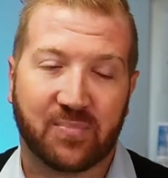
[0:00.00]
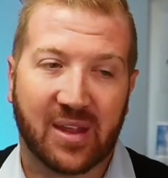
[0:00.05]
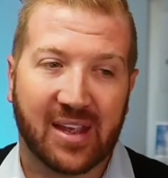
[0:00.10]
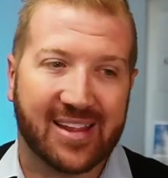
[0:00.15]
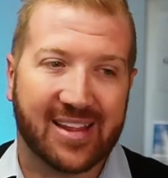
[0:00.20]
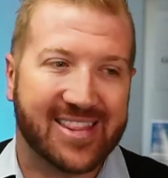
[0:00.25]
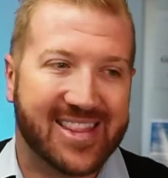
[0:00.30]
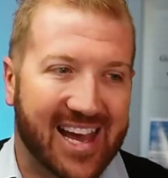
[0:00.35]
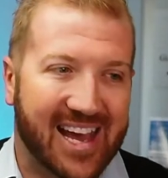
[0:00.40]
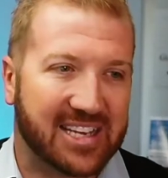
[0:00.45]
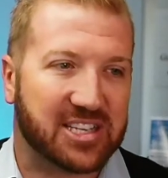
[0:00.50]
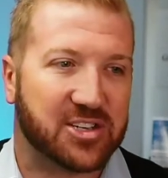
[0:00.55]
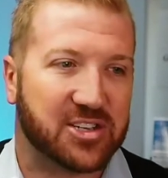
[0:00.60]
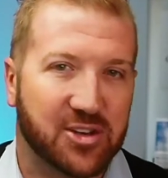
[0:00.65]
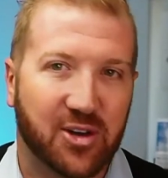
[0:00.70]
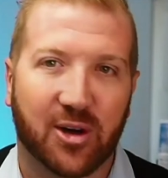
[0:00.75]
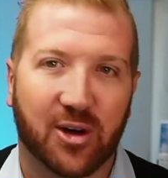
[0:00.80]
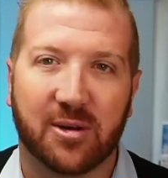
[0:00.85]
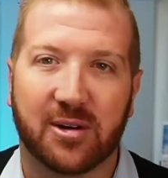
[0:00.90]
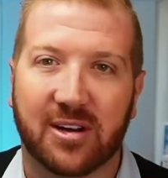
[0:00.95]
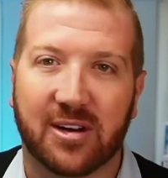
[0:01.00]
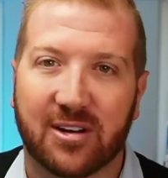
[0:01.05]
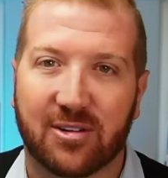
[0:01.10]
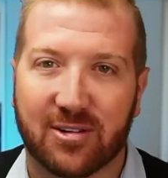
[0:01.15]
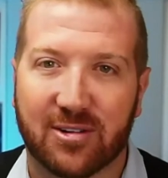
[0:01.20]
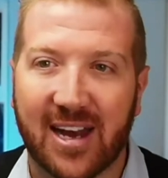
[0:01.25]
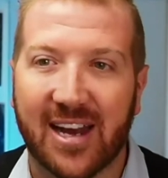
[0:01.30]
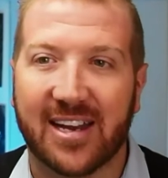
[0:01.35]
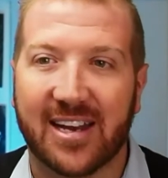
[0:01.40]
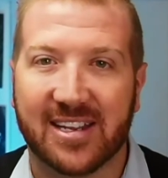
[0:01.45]
That's not
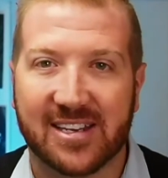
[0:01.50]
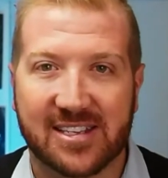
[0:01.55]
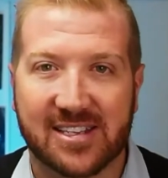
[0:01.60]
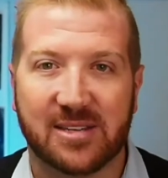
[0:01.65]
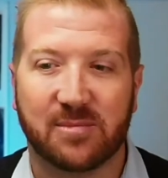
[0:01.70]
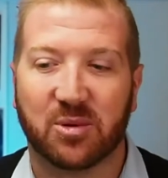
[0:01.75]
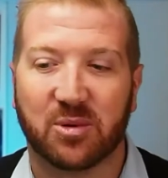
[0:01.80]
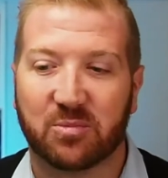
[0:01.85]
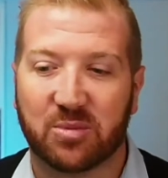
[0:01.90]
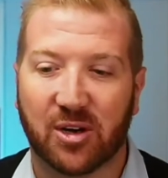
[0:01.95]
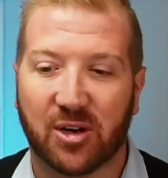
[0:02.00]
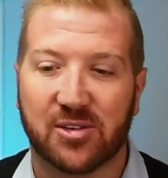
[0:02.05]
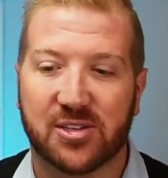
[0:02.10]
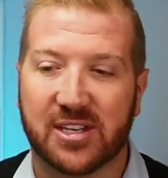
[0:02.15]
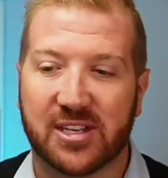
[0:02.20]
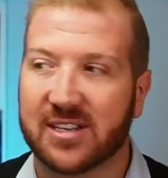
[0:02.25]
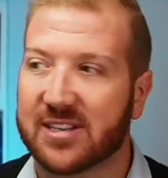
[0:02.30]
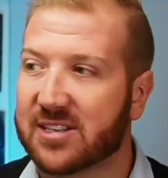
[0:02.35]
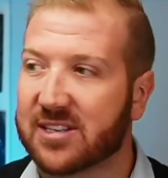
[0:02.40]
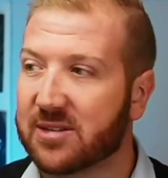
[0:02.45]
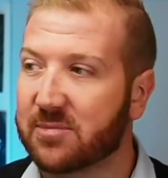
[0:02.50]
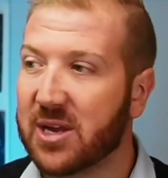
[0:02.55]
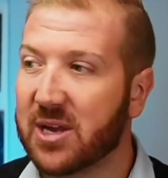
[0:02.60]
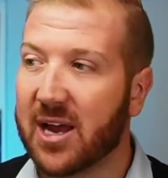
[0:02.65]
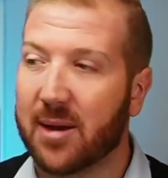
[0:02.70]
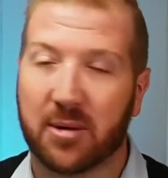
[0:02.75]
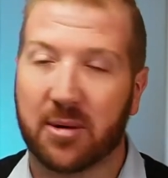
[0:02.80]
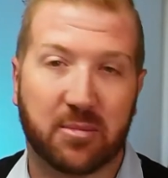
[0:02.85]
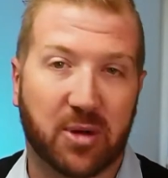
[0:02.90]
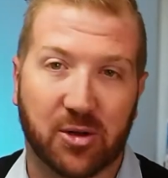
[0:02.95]
creating a simple process to be able
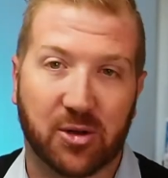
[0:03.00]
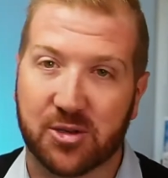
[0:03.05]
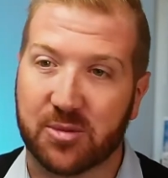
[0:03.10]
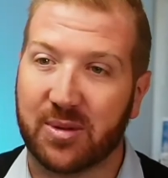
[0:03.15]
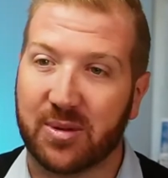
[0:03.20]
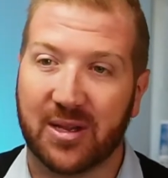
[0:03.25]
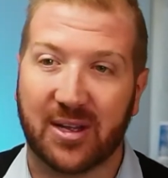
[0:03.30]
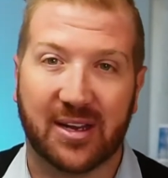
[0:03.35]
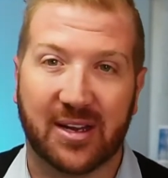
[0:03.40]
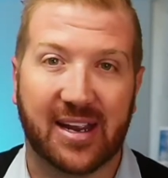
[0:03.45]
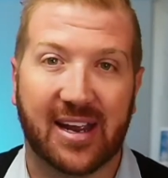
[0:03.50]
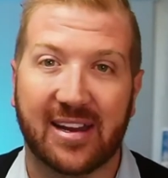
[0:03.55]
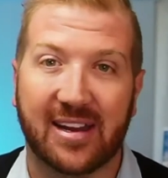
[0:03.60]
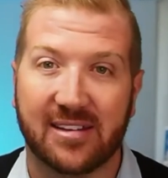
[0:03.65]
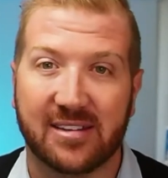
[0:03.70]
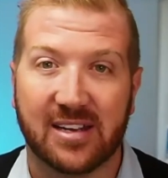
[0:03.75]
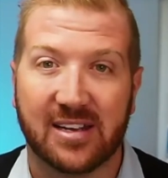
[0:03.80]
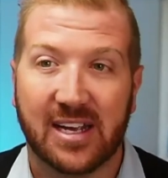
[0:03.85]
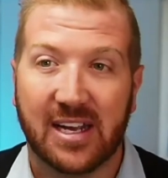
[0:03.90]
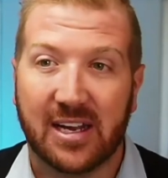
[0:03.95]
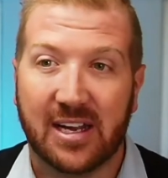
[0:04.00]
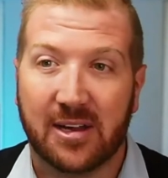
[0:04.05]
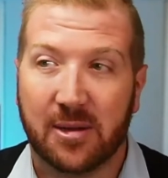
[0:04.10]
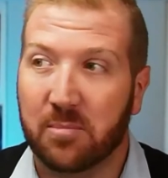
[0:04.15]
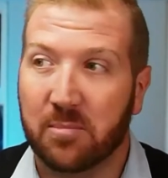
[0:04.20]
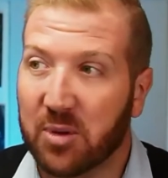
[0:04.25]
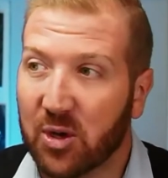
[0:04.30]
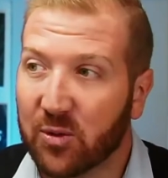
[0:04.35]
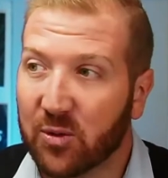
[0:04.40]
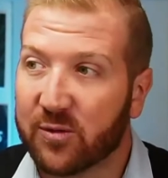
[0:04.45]
to multiply and
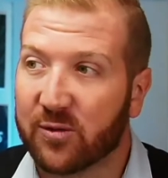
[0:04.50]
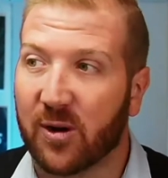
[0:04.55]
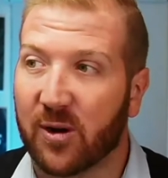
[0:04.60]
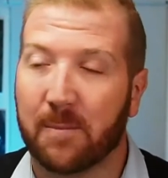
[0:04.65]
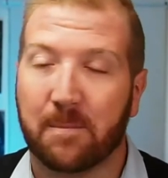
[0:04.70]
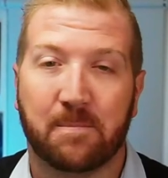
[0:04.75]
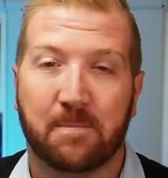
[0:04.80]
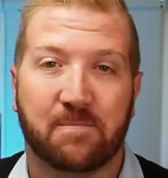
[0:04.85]
build from.